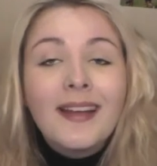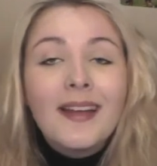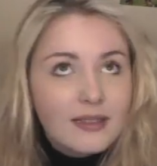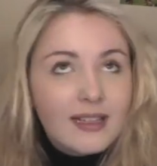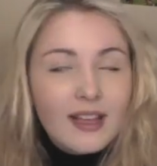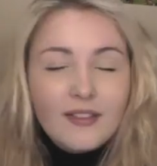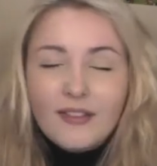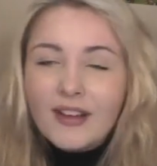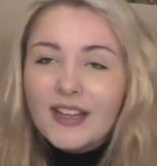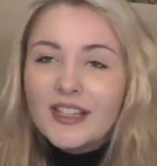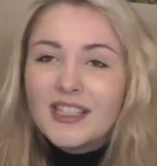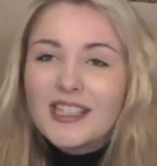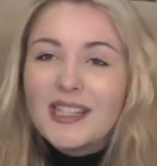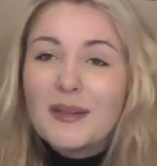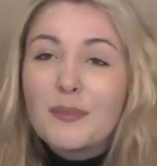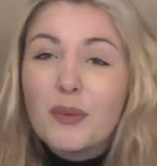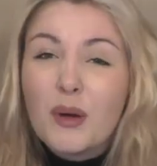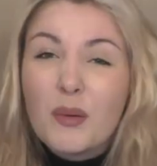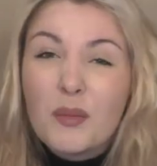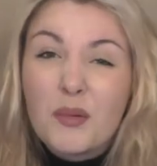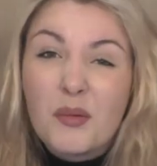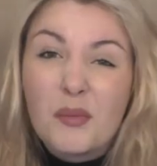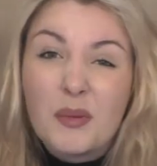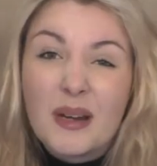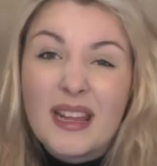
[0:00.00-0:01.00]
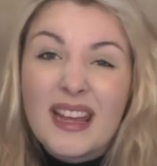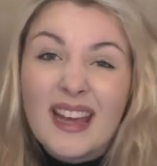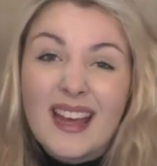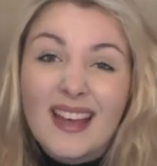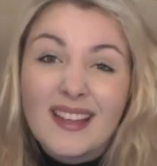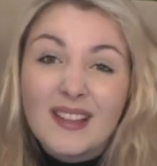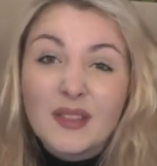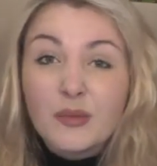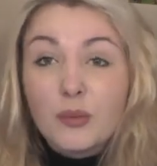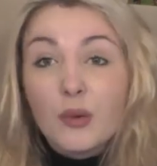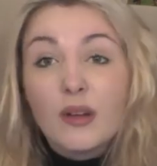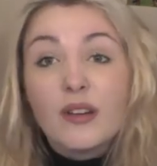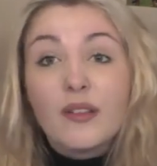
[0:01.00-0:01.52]
Love Actually probably
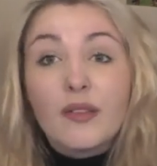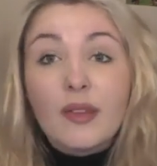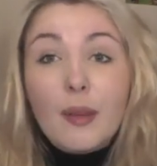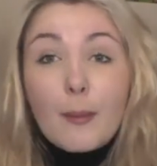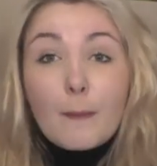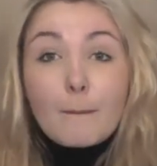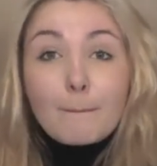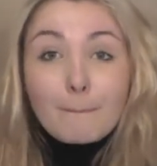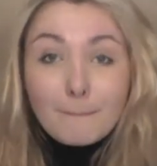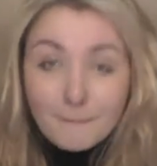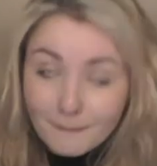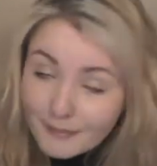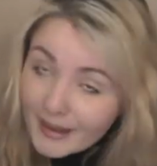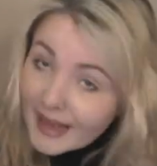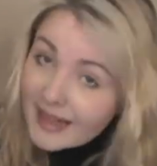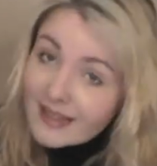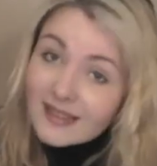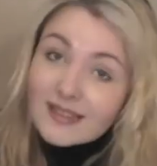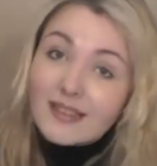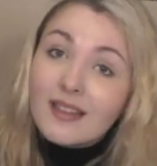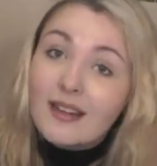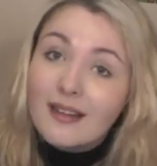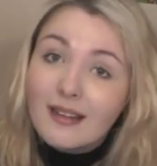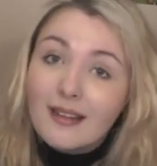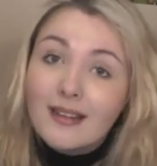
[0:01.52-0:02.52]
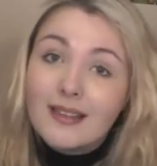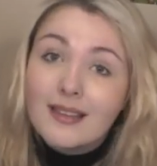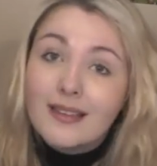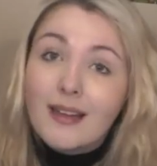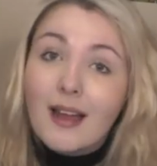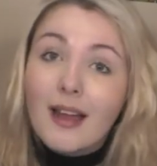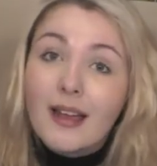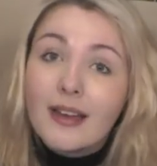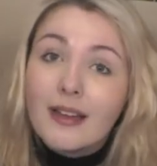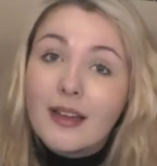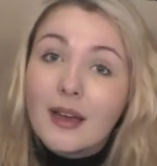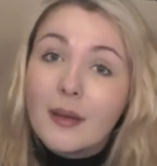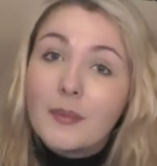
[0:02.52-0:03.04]
has one of the best cast
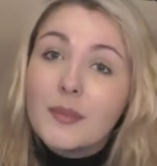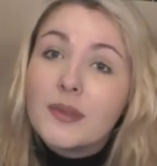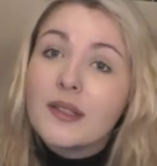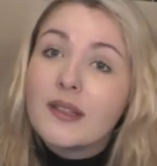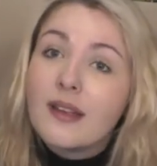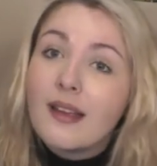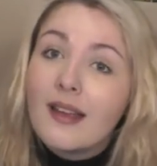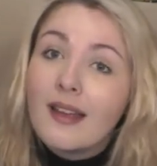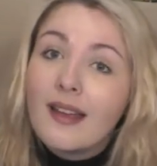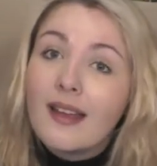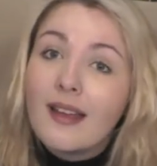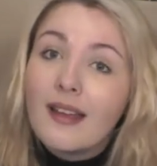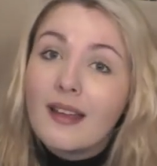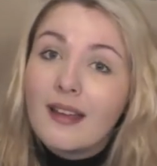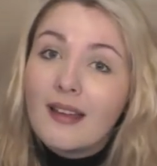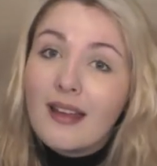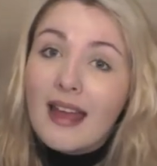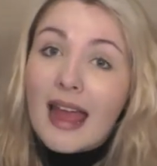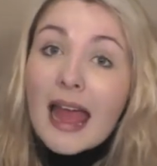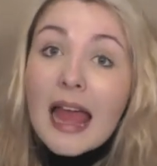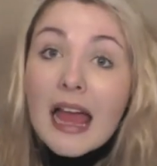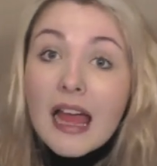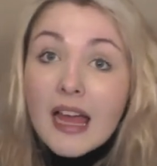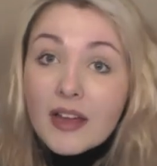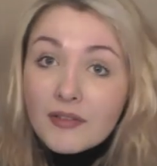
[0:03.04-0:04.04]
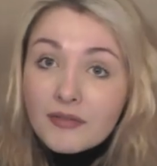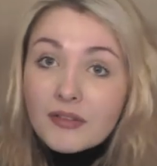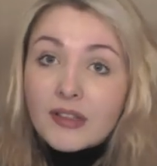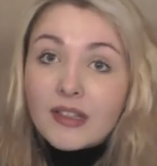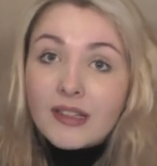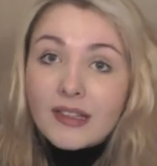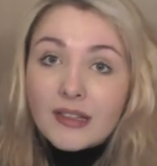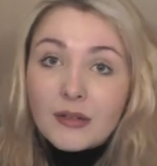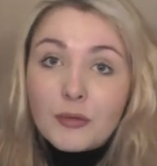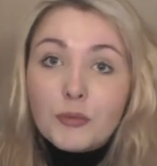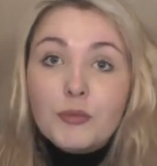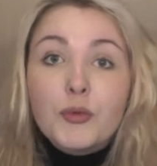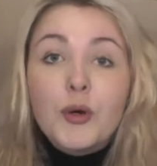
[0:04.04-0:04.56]
lineups ever
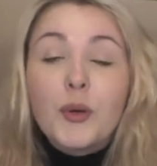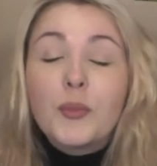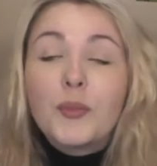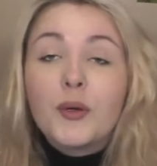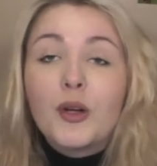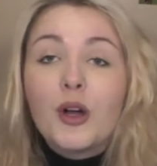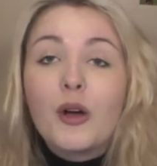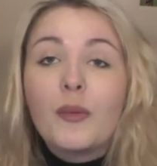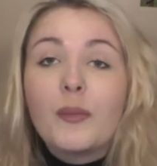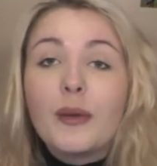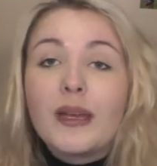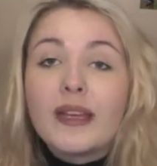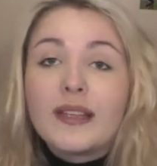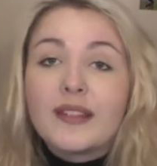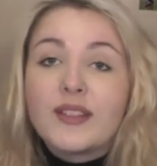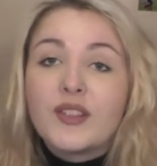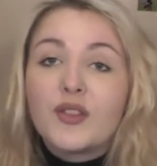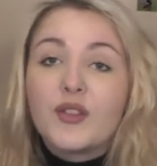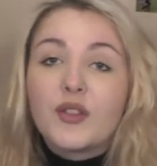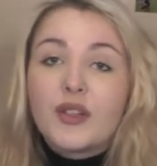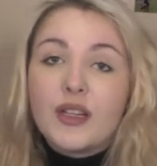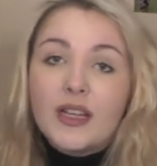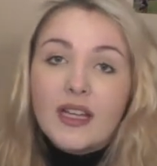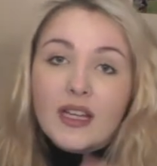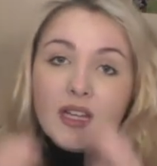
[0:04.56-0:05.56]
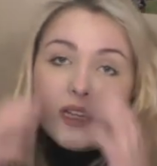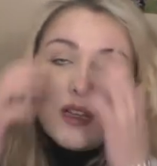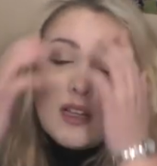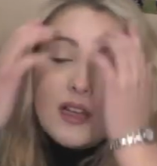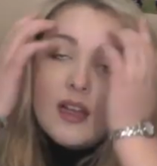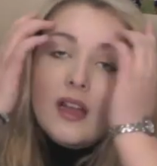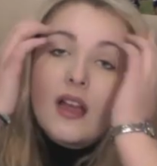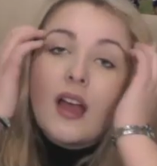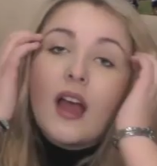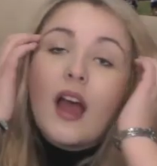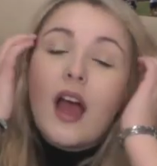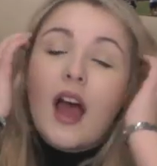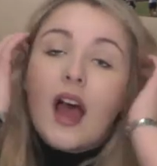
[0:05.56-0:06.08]
in rom-com history.
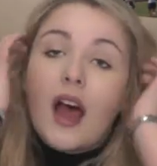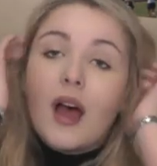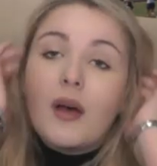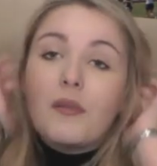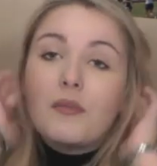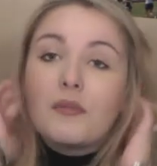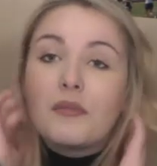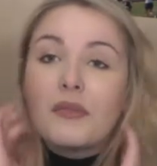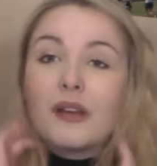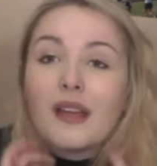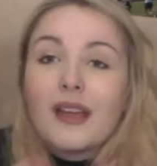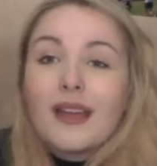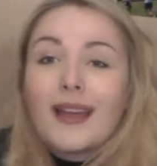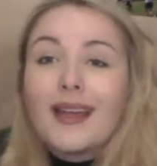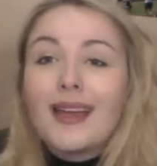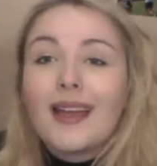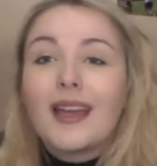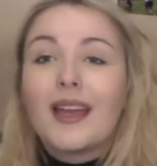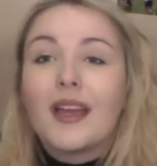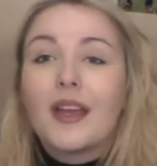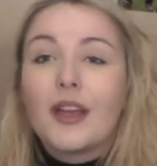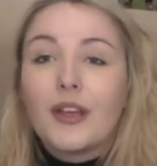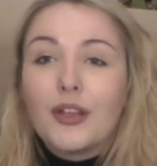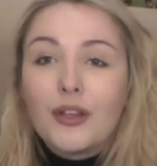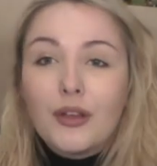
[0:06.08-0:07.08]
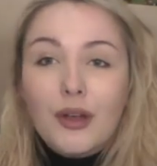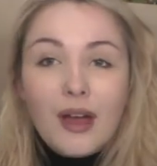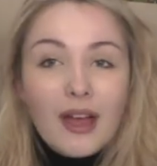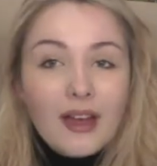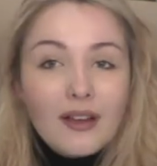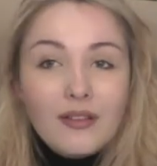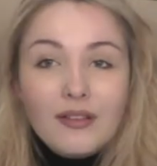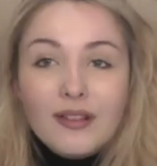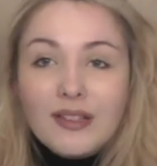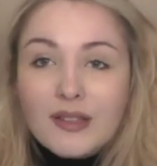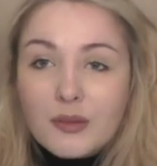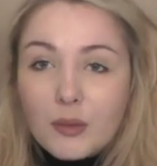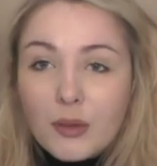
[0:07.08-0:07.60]

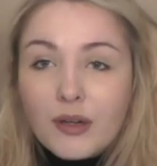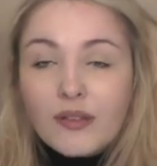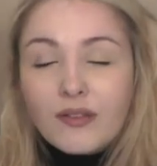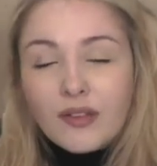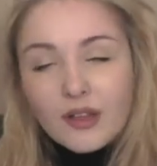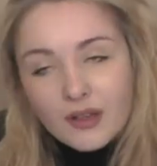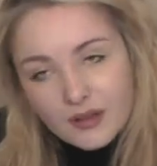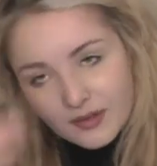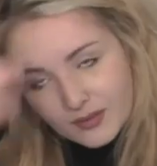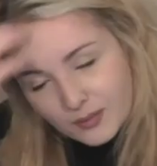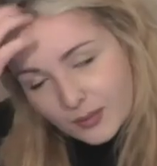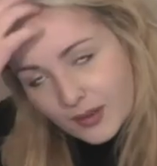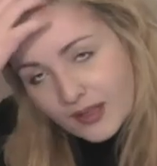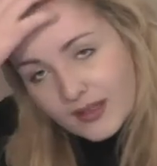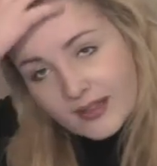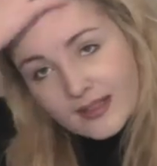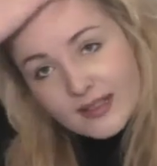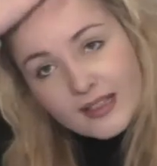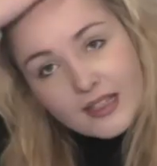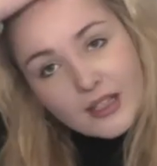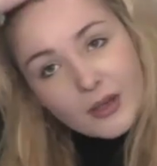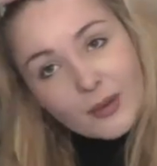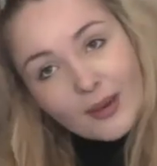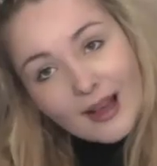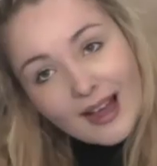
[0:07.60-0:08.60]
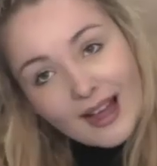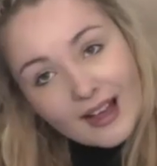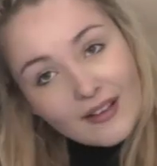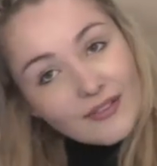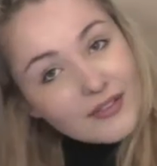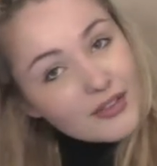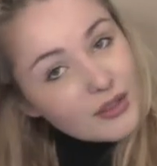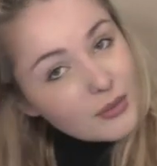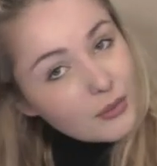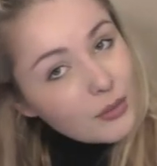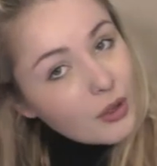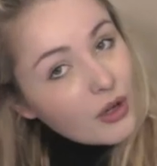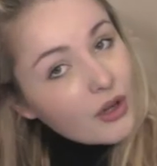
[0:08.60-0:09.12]
It's one of those ones that you
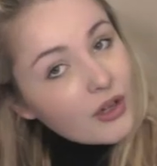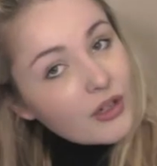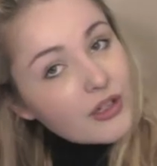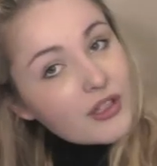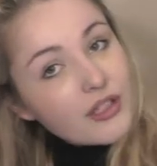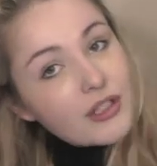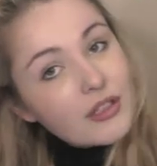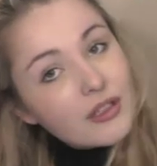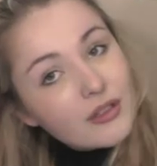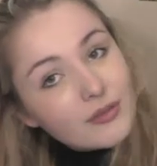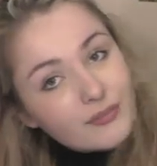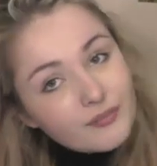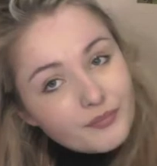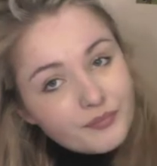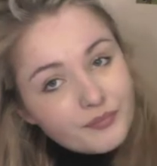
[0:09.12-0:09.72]
have to watch